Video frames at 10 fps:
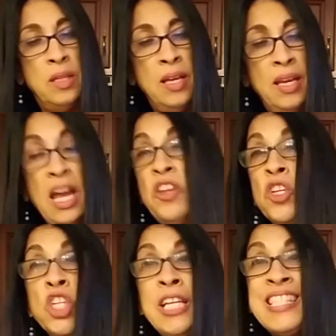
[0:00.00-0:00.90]
And I
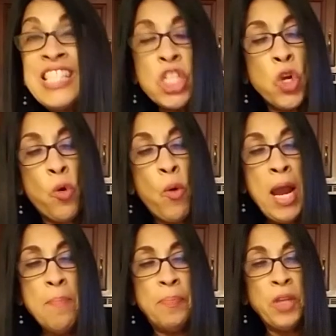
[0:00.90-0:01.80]
usually
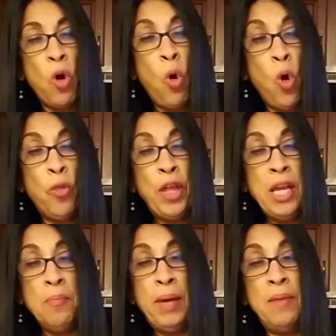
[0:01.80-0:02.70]
scrape the whole
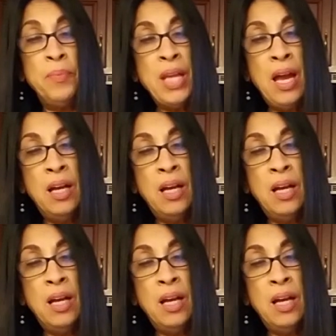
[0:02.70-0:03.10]
thing, but